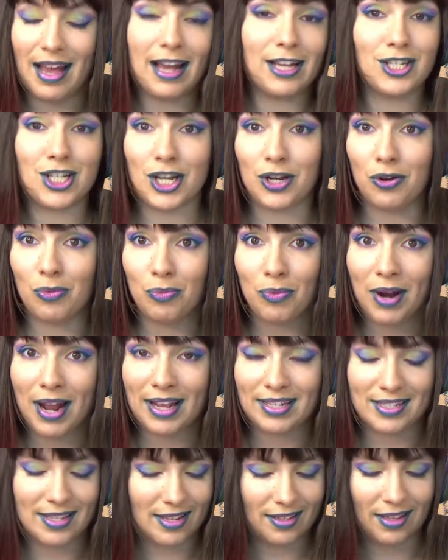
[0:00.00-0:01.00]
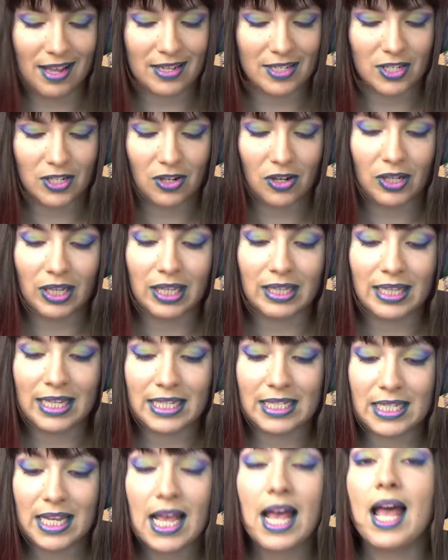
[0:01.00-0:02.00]
eyeshadow brands that last on oily
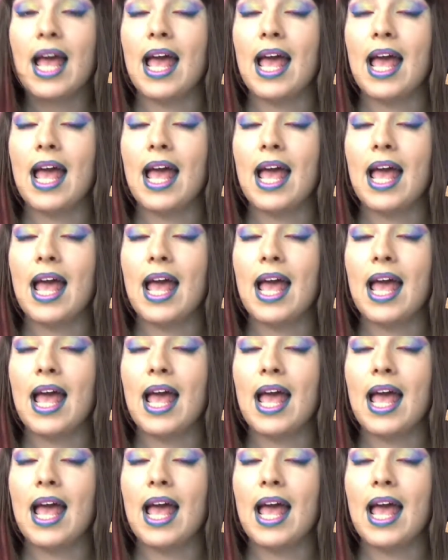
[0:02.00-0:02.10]
lids.